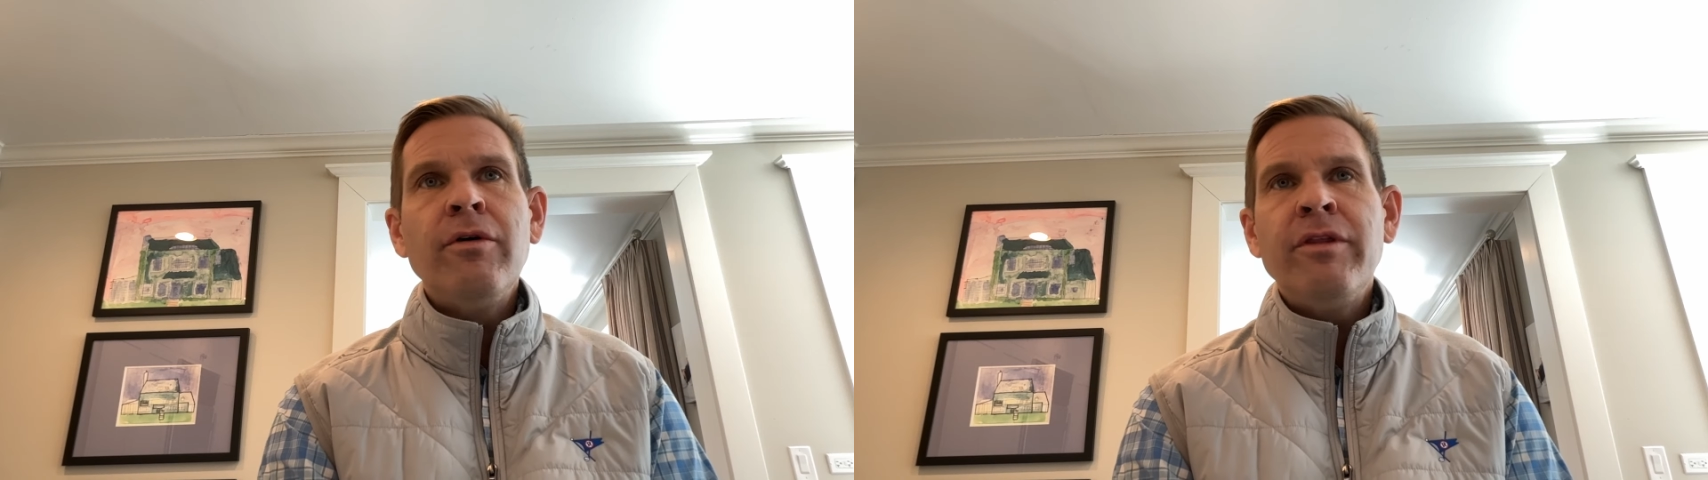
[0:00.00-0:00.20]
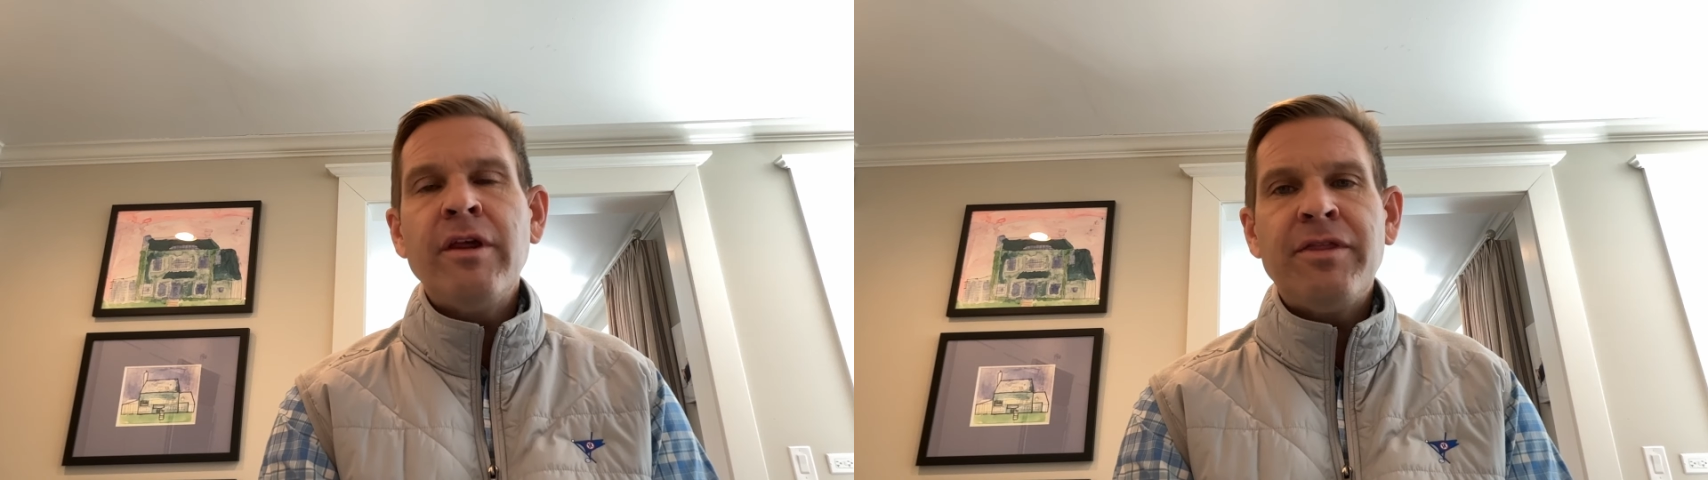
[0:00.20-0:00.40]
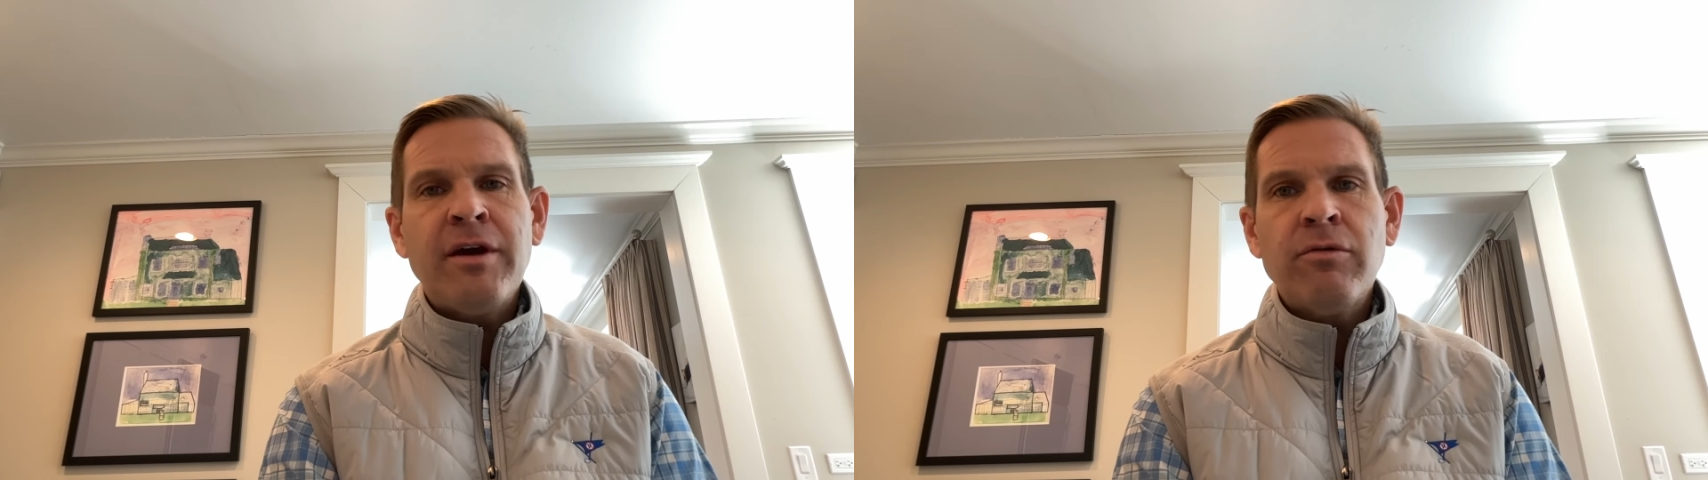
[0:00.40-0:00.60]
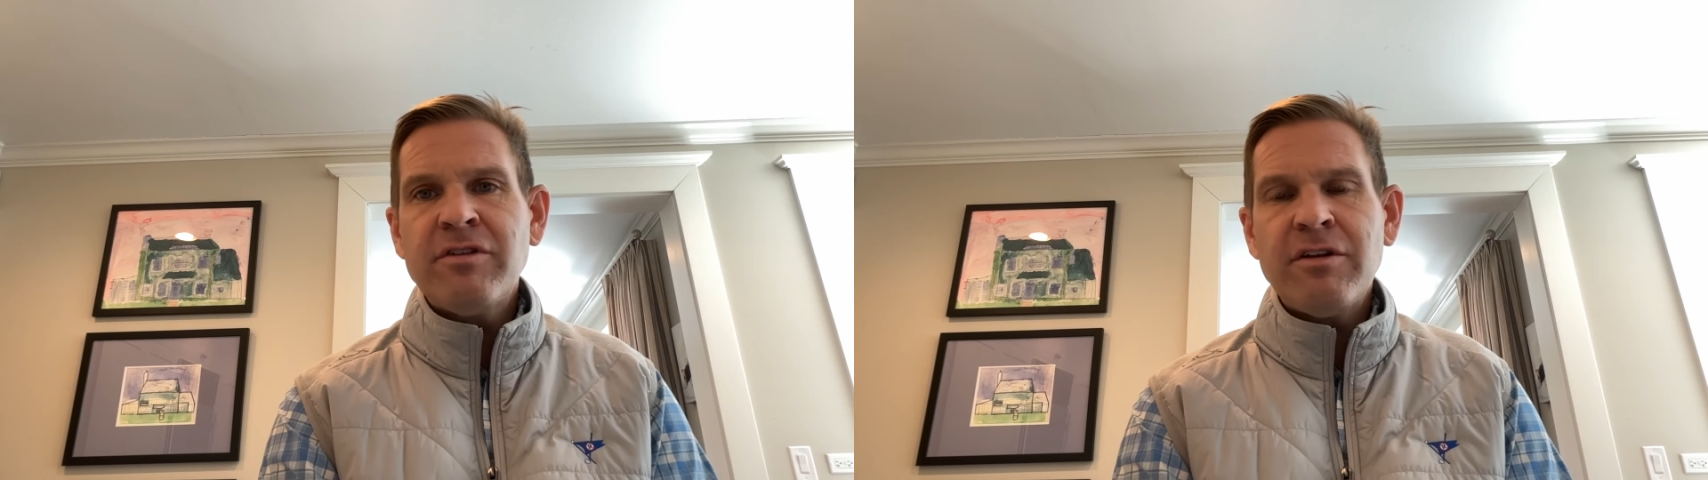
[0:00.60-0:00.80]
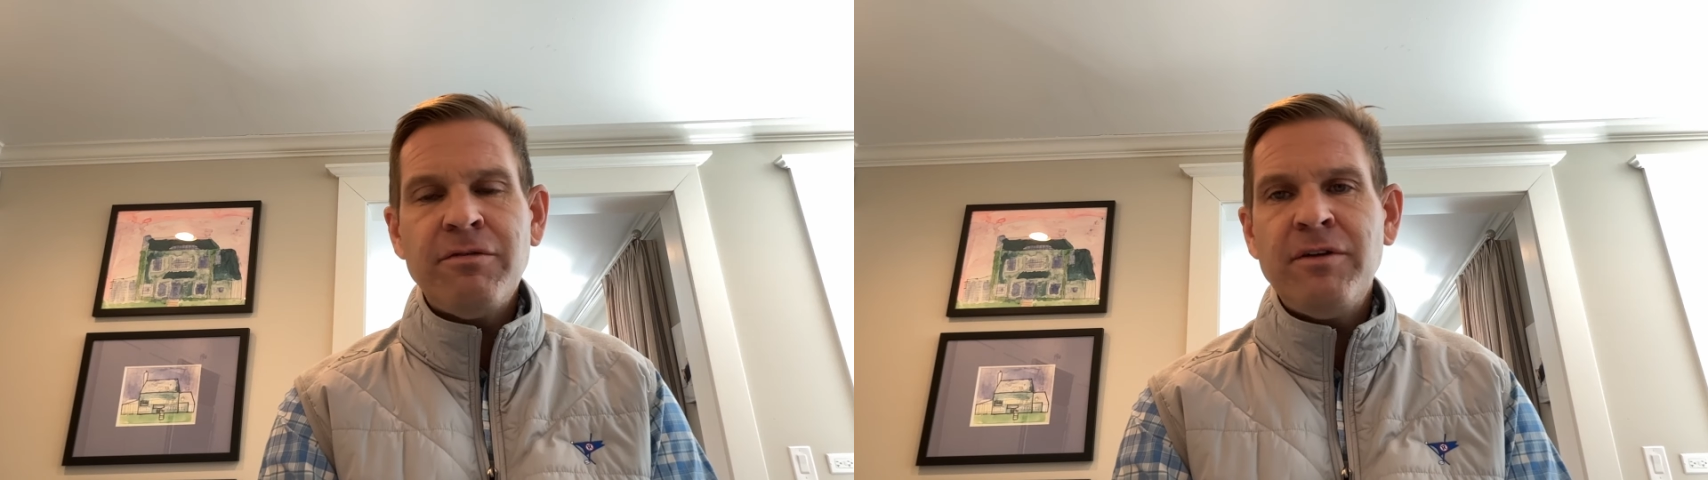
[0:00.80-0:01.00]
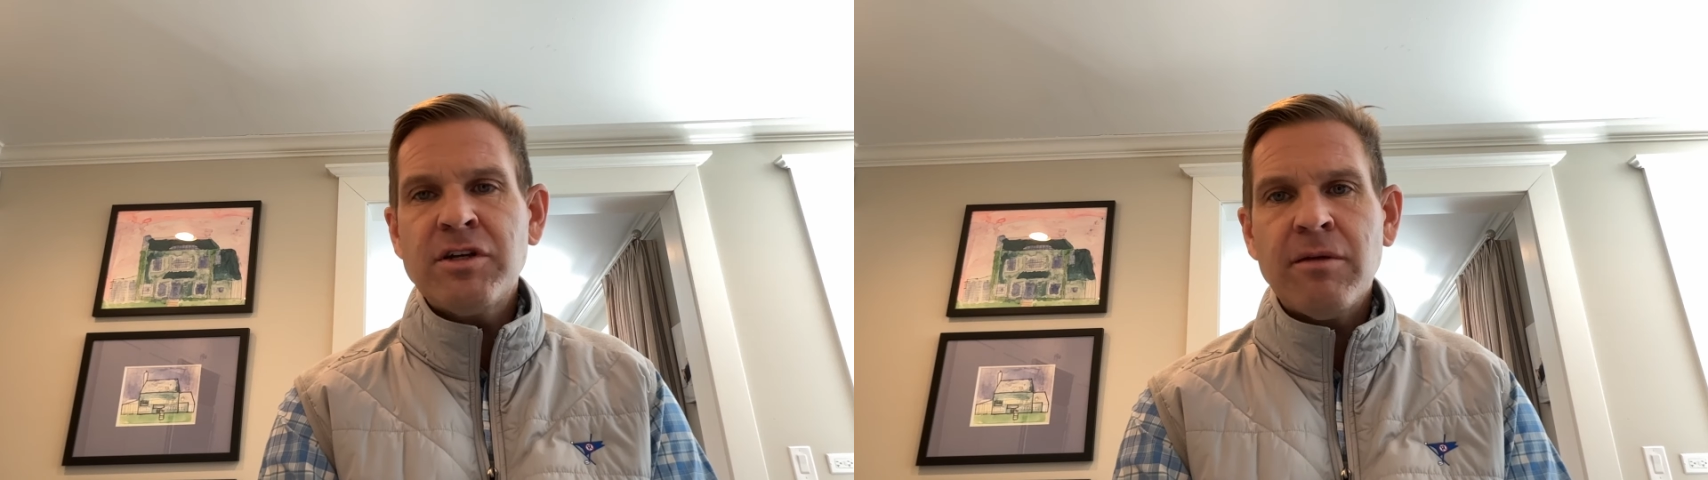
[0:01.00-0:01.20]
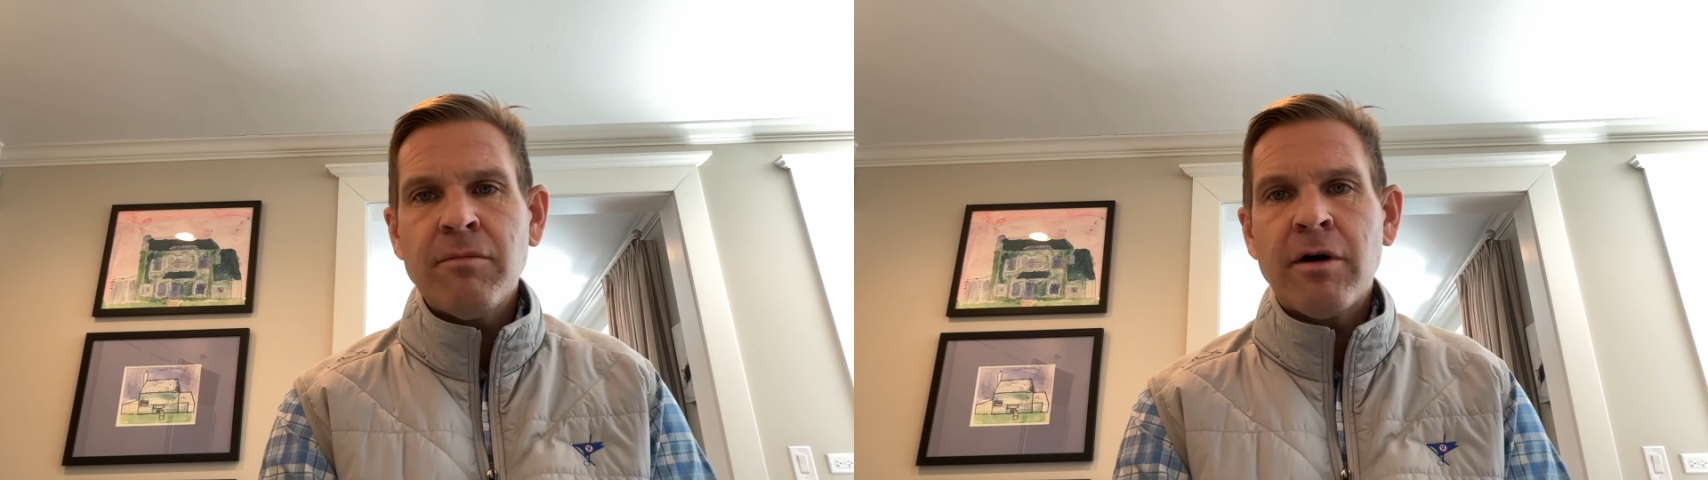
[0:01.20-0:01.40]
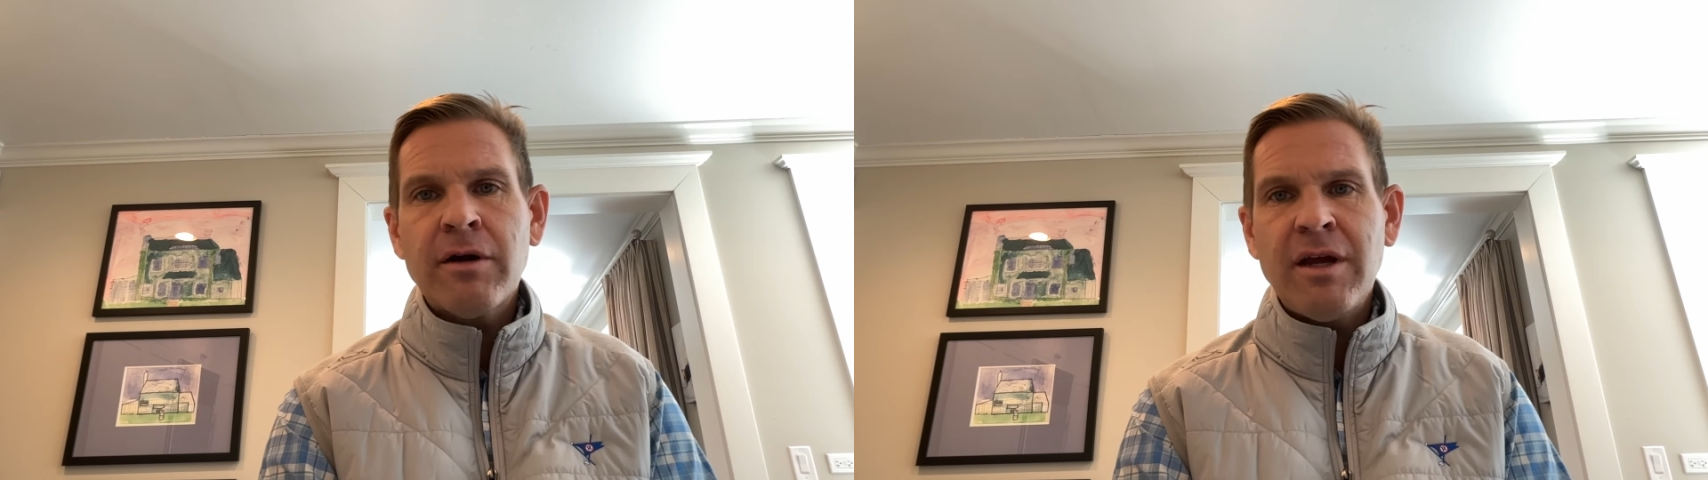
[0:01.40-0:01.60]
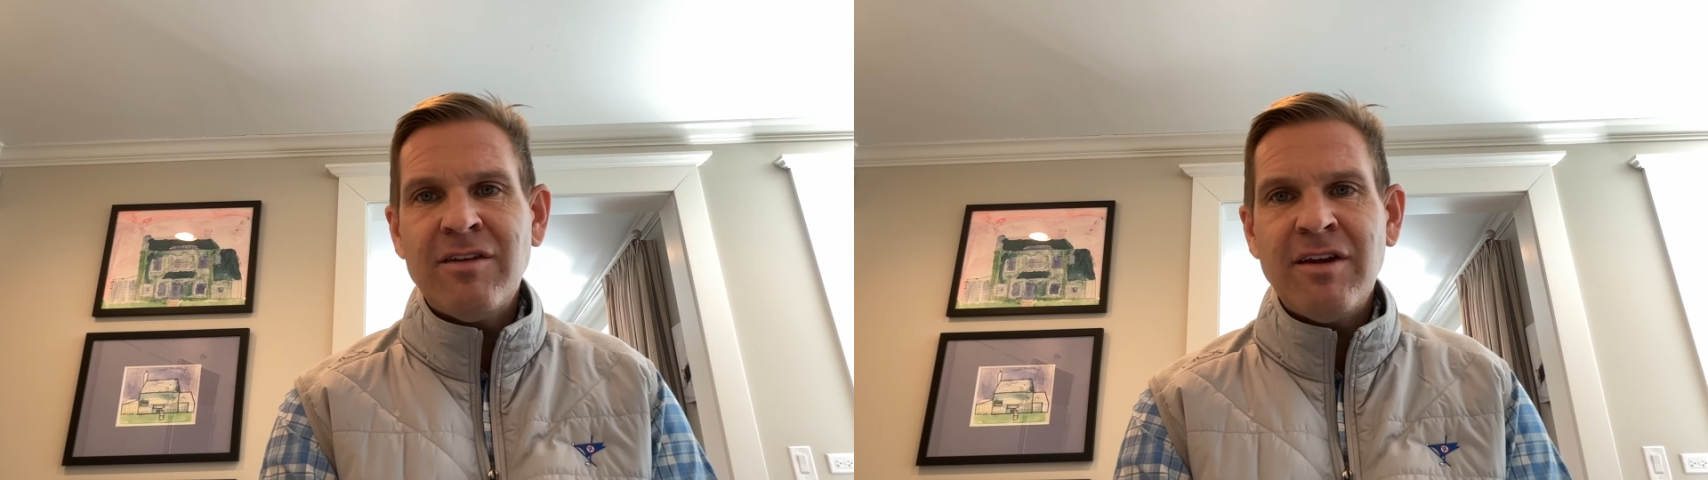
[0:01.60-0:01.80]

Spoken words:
that there was an efficient market